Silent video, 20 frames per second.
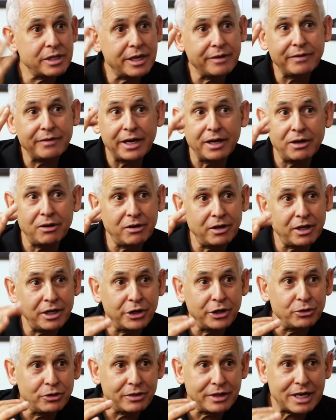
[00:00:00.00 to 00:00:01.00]
They've aired
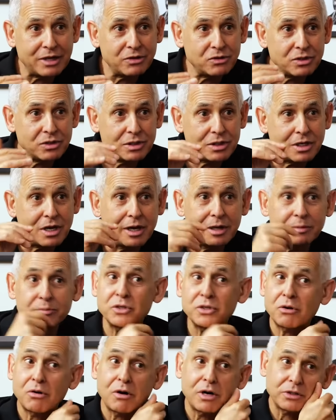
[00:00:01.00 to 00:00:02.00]
100,000
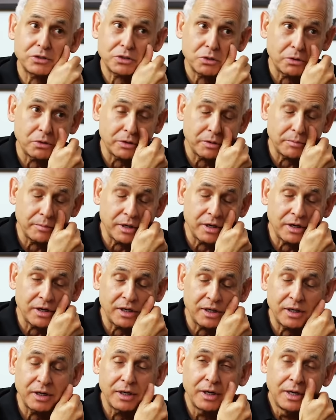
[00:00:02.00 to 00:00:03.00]
times across North
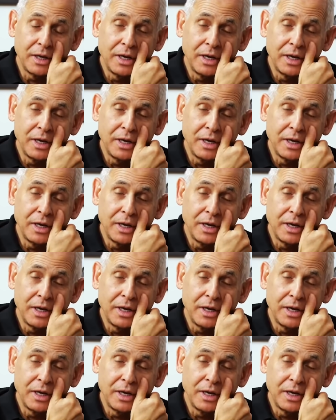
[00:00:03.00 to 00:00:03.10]
America.